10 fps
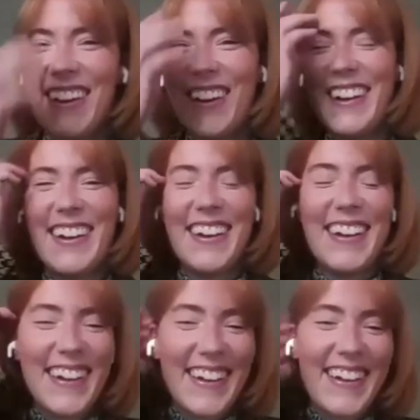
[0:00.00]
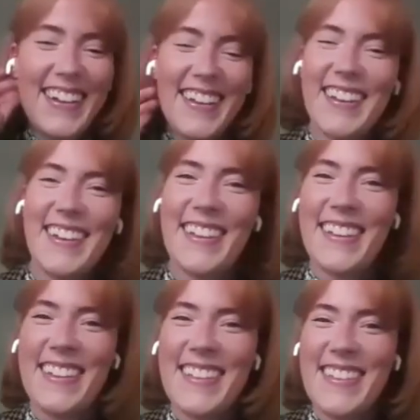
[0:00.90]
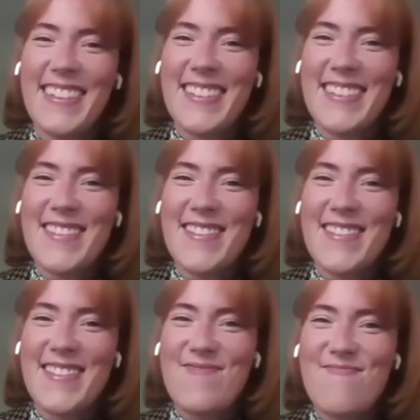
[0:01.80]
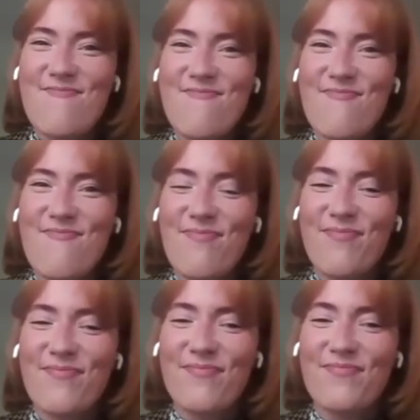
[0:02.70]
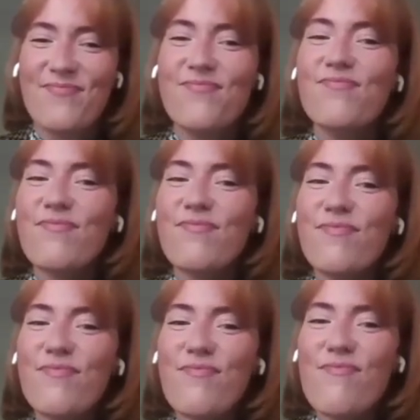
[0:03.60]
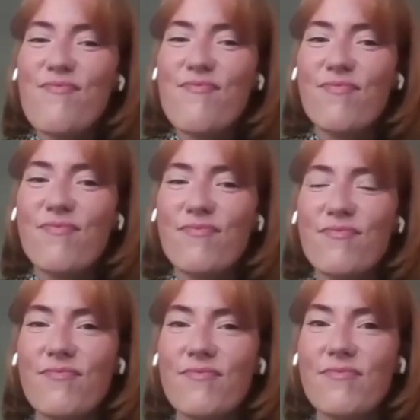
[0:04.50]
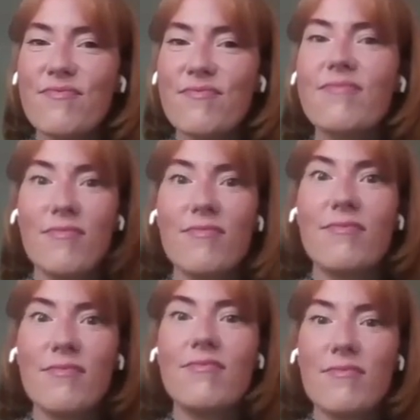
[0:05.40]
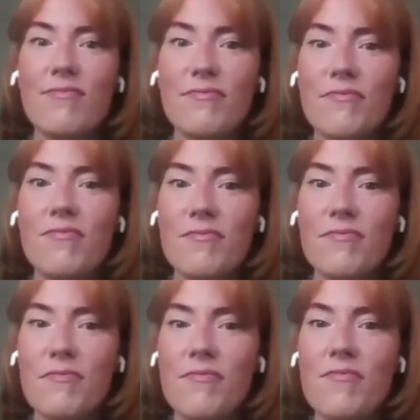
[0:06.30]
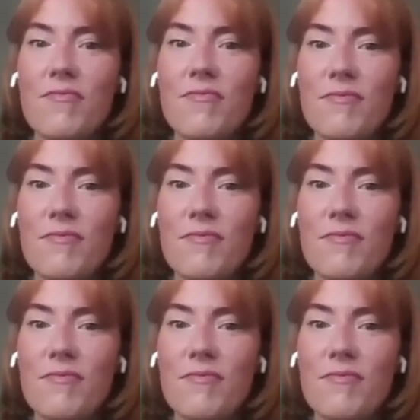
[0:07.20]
This person isn't speaking.